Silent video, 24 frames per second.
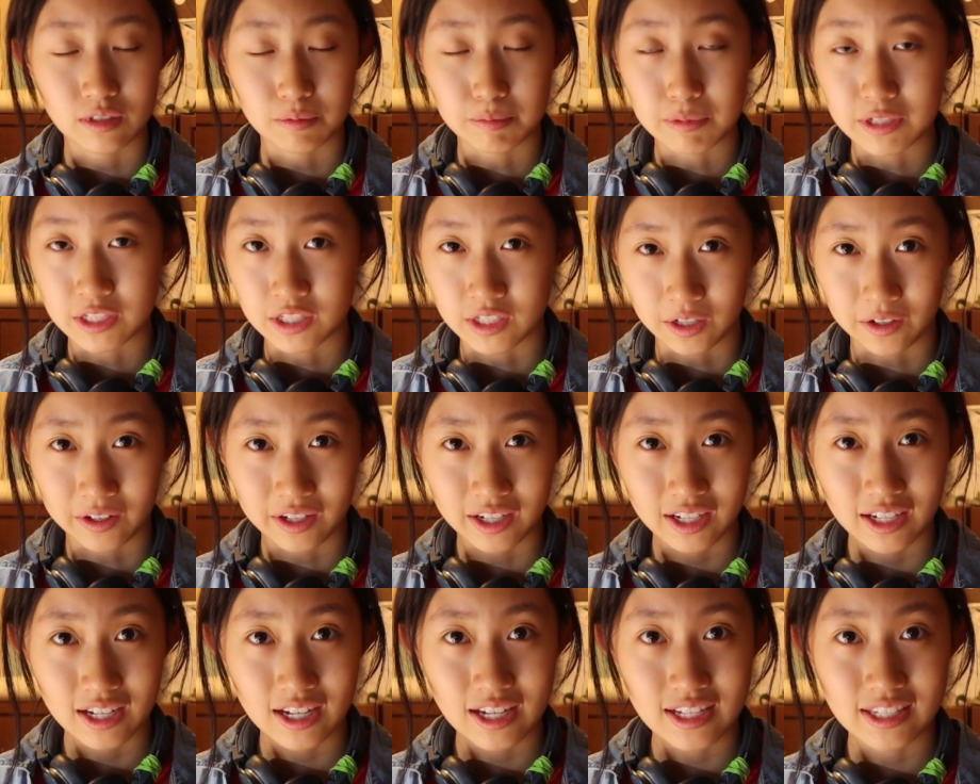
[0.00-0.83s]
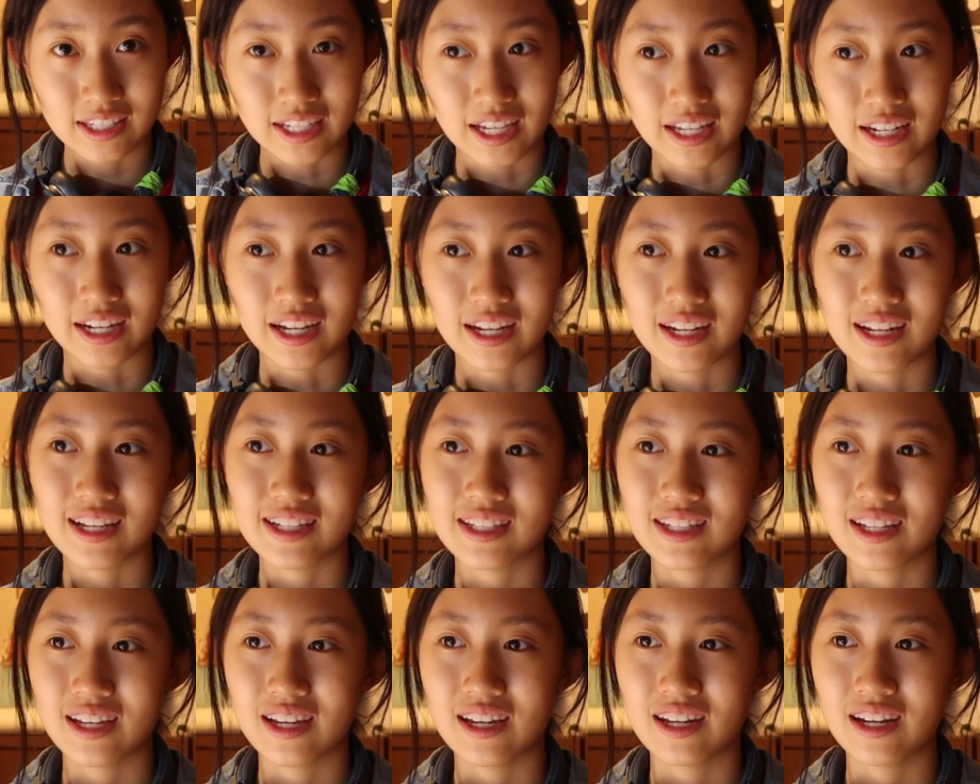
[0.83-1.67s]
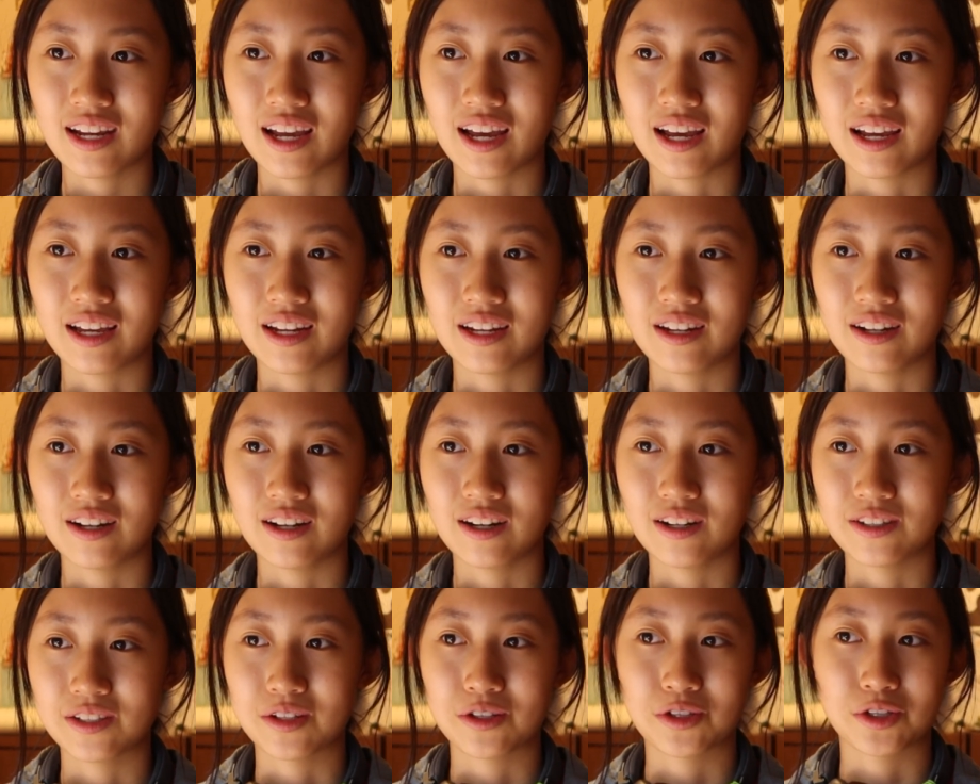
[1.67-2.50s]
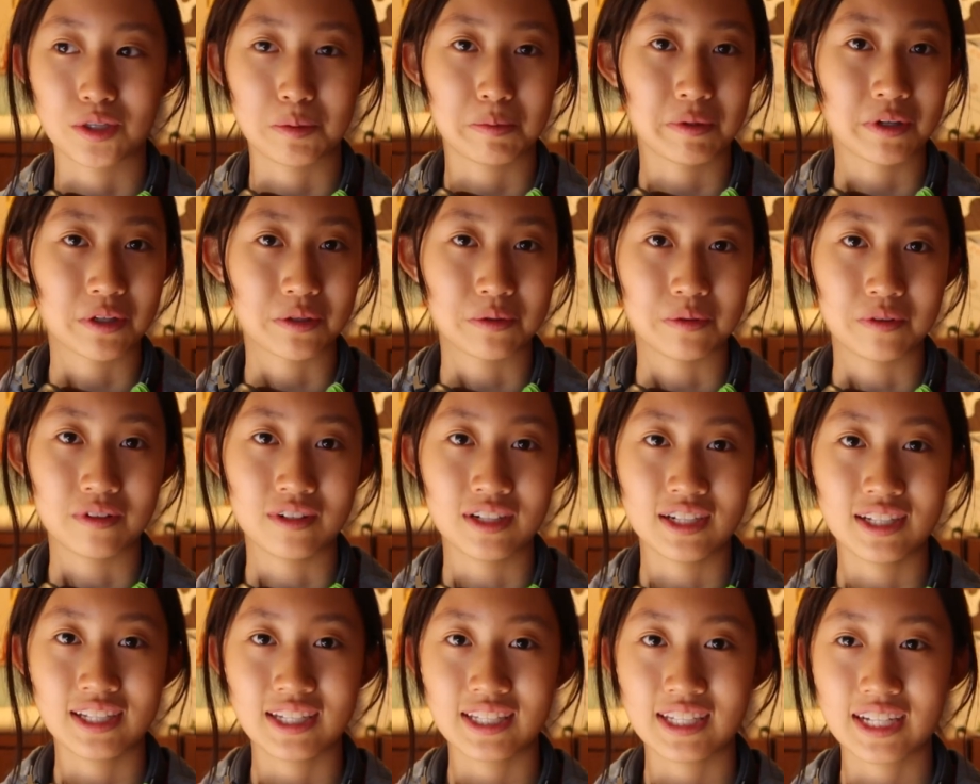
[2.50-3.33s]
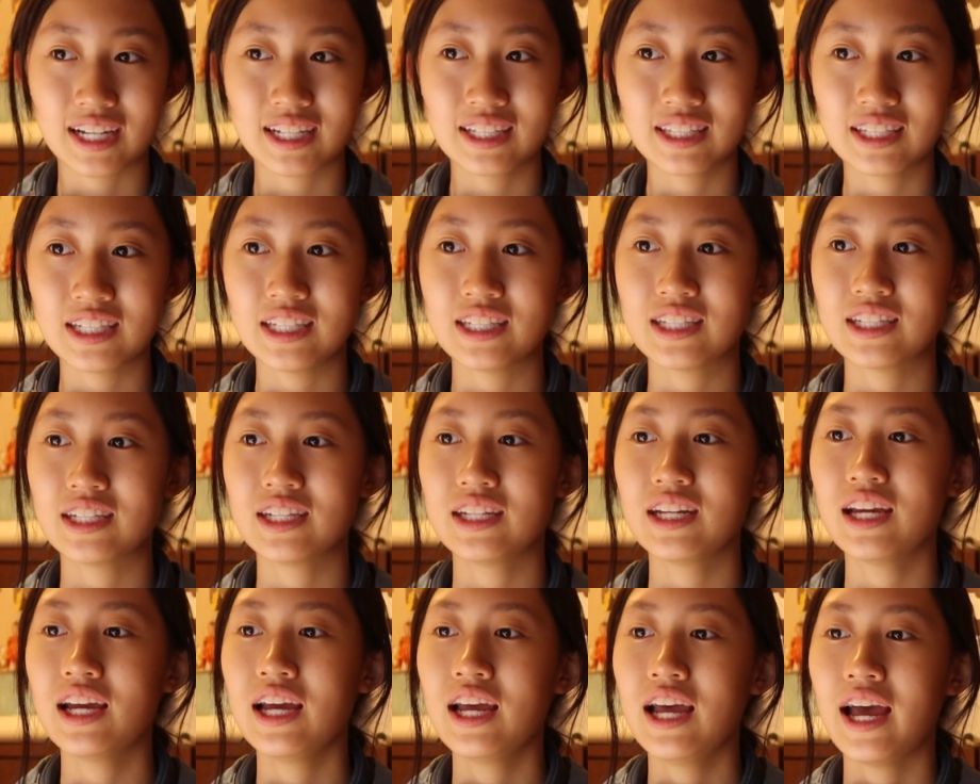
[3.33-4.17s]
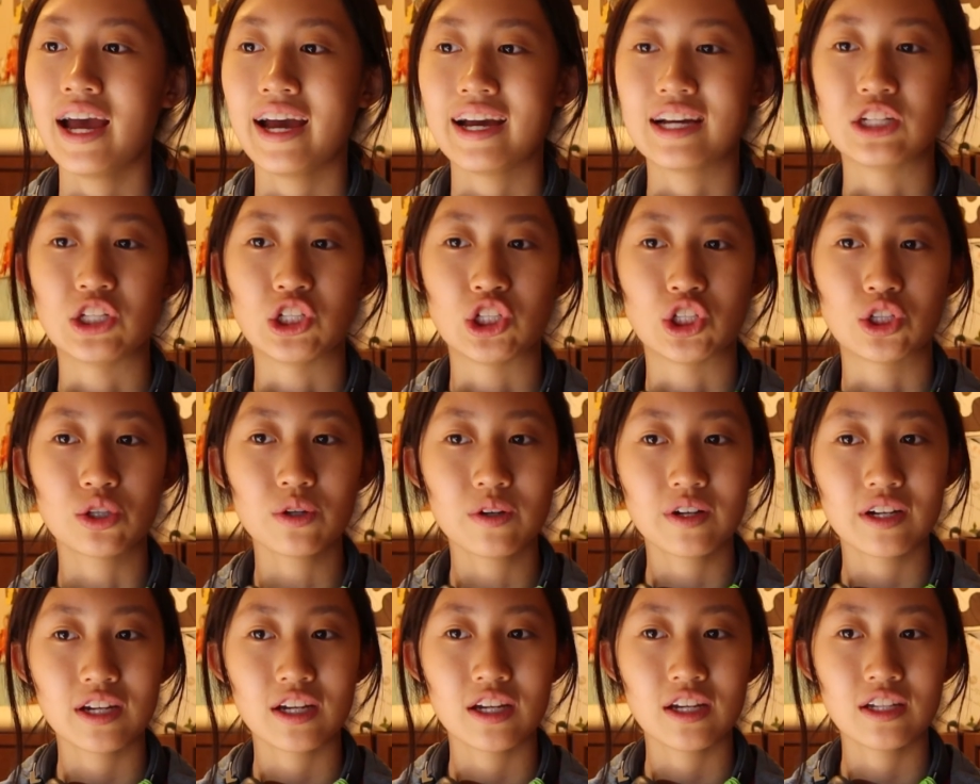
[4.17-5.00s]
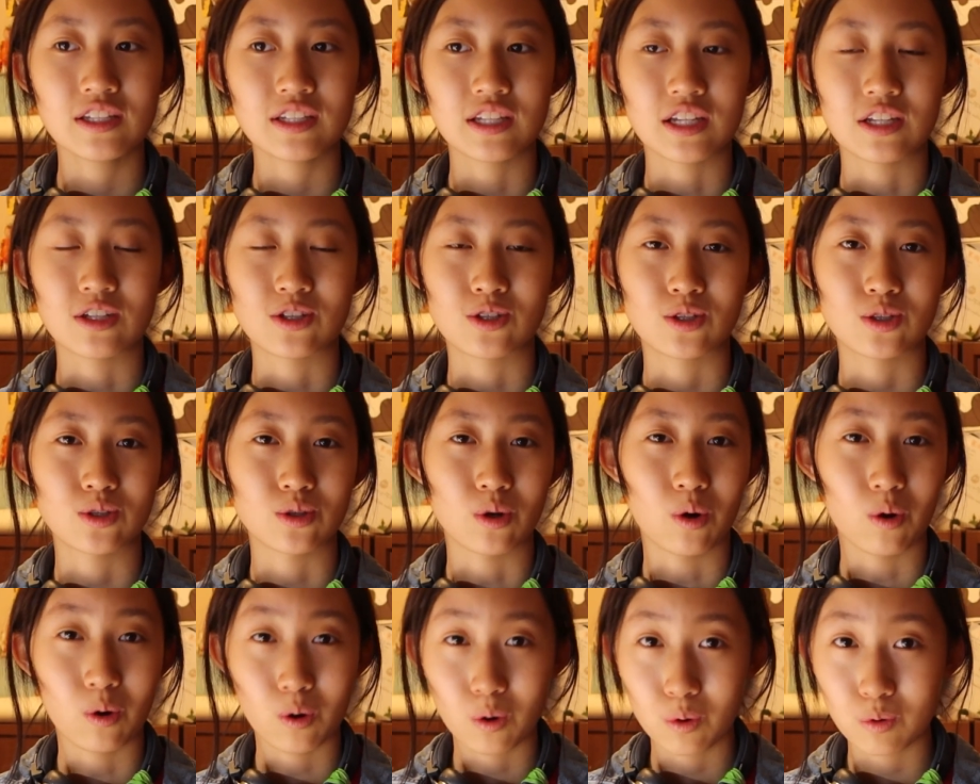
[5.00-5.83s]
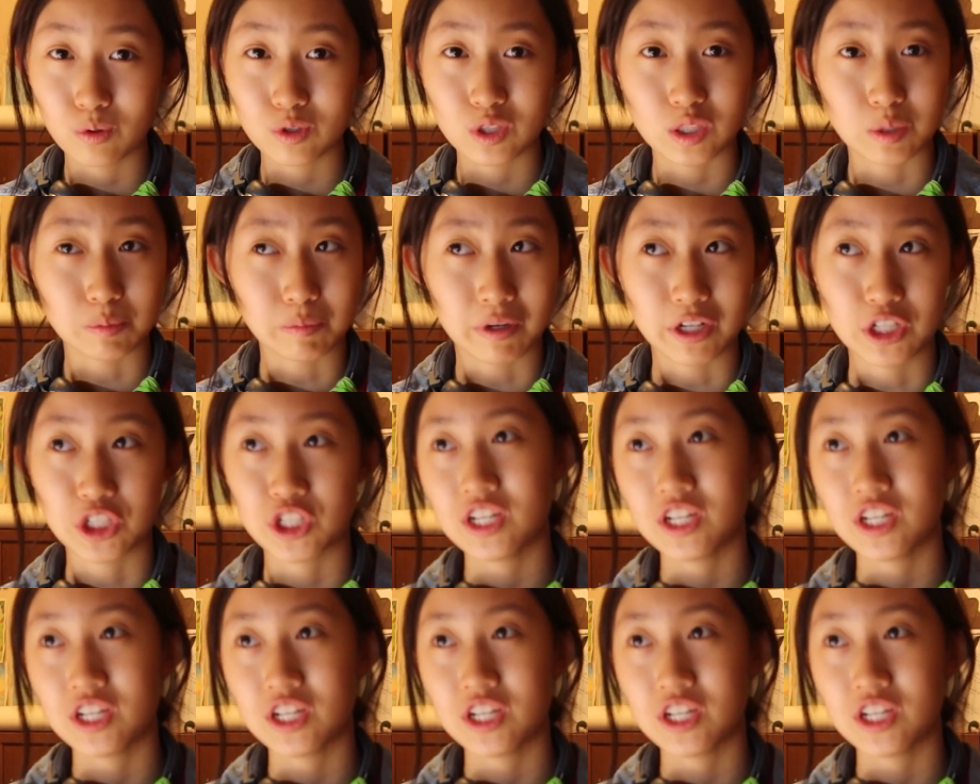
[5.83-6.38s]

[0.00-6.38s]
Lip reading: mysterious and innocent and also super cool in the second season, and Joyce is so smart.